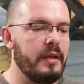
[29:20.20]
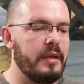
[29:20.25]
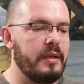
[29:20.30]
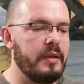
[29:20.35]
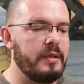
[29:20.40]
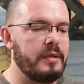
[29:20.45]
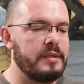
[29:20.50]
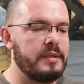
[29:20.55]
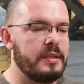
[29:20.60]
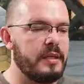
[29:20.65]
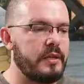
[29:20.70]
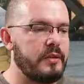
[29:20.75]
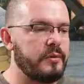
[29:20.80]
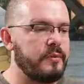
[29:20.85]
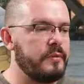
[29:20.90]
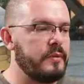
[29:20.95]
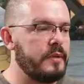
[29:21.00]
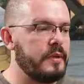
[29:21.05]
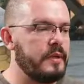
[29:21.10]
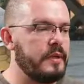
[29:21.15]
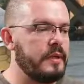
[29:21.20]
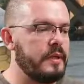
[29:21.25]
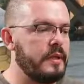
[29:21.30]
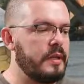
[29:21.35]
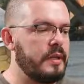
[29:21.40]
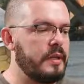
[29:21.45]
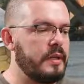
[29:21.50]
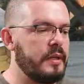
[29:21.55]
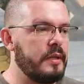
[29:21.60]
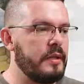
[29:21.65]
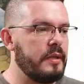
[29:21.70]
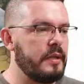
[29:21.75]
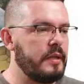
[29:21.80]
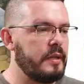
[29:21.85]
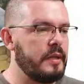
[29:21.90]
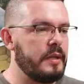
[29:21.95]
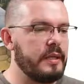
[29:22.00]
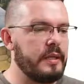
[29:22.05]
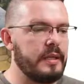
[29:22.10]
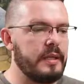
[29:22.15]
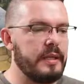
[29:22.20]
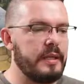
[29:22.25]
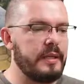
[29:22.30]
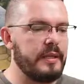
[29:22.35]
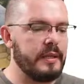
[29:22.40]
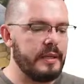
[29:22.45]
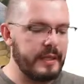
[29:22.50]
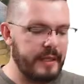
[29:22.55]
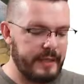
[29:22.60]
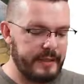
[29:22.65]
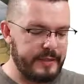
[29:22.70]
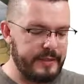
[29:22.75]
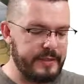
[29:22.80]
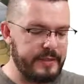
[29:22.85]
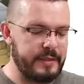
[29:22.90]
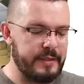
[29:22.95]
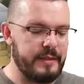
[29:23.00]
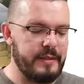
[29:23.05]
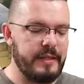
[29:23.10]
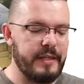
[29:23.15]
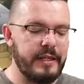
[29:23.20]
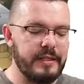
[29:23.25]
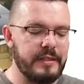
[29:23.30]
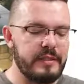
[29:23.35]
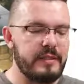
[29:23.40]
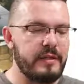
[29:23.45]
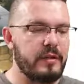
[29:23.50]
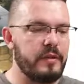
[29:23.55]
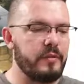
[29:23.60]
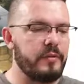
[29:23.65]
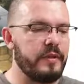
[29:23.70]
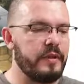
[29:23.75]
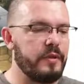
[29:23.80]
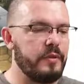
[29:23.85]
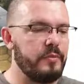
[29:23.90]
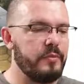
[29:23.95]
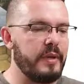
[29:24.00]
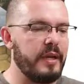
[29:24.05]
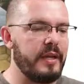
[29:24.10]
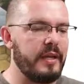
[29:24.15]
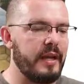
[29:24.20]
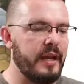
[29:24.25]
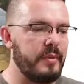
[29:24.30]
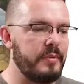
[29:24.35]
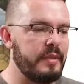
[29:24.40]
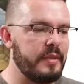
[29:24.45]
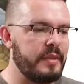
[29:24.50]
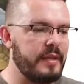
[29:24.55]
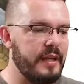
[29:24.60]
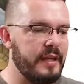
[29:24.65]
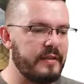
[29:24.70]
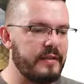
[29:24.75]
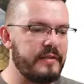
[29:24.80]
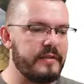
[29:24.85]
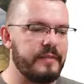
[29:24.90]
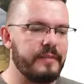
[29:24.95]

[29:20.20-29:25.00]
So yes, let's start with humane habitat.